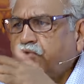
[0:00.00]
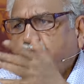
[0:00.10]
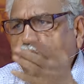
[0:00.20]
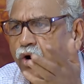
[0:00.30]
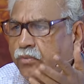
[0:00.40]

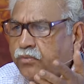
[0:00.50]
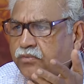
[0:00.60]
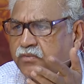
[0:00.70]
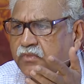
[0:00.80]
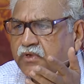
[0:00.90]
form.
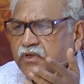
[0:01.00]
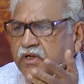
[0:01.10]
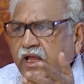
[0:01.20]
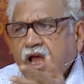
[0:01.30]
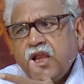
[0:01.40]

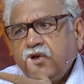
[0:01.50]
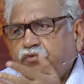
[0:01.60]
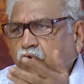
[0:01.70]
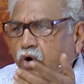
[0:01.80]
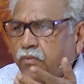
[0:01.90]
Any
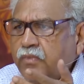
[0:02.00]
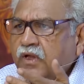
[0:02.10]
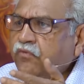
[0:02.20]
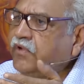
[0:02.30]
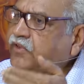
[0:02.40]
form
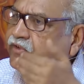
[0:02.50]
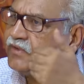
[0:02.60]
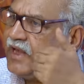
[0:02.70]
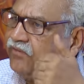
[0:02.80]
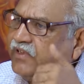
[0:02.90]
which is
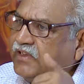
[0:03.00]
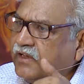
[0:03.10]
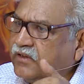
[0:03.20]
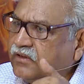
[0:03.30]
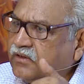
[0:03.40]
evident
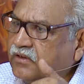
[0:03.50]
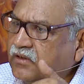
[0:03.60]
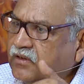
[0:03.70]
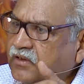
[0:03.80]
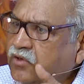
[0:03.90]

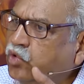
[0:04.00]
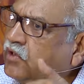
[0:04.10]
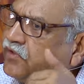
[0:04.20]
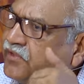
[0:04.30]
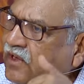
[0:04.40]
to
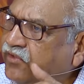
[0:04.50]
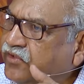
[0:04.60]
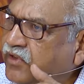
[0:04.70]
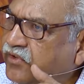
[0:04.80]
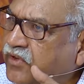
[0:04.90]
the
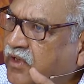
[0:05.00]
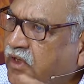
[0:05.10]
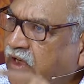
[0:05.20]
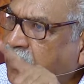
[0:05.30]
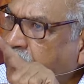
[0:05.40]
senses.
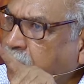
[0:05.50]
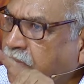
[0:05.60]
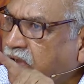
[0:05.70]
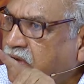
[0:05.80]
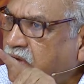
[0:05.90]

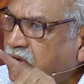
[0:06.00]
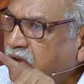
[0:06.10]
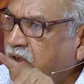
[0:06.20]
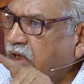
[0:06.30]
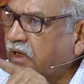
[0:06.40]
Remember,
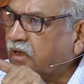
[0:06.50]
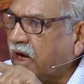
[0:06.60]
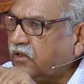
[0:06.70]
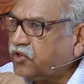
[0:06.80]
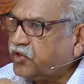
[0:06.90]

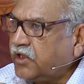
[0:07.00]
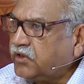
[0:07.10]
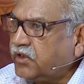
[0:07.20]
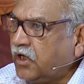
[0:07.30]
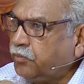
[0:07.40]

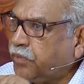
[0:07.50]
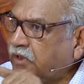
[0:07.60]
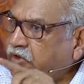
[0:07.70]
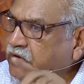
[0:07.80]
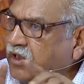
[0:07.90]
Ekadashendriya and
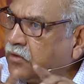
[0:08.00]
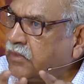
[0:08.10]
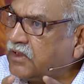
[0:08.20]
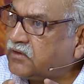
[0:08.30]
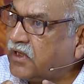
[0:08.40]

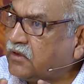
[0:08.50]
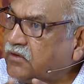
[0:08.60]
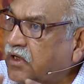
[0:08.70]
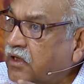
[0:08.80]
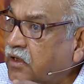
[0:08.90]
Panchatanamatras,
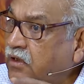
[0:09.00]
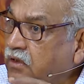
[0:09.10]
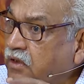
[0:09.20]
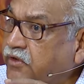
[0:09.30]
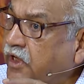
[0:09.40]

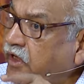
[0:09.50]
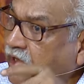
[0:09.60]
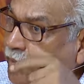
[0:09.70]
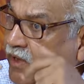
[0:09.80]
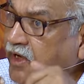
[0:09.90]
they
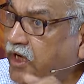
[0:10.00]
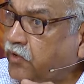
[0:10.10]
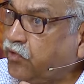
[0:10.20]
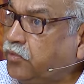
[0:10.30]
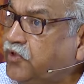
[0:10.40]

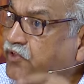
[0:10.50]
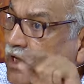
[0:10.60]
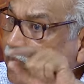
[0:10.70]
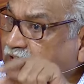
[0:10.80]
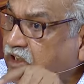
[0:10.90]
emanate from the
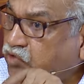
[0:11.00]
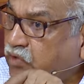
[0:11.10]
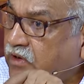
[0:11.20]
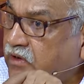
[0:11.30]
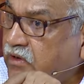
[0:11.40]
same tattva.